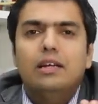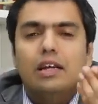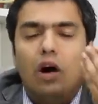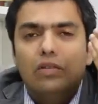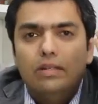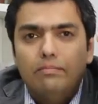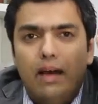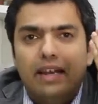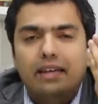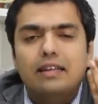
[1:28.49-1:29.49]
Now the
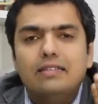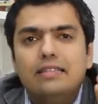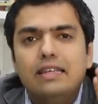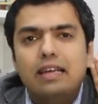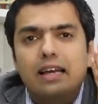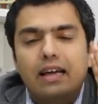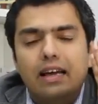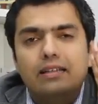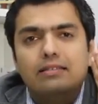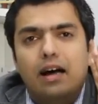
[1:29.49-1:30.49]
malignancy
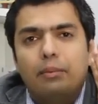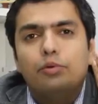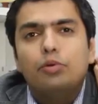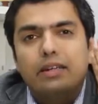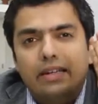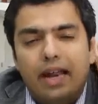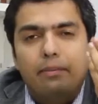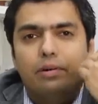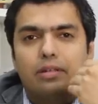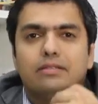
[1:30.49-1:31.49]
is up to
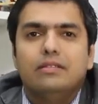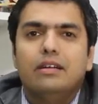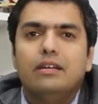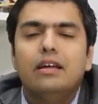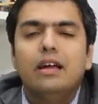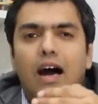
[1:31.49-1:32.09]
10%.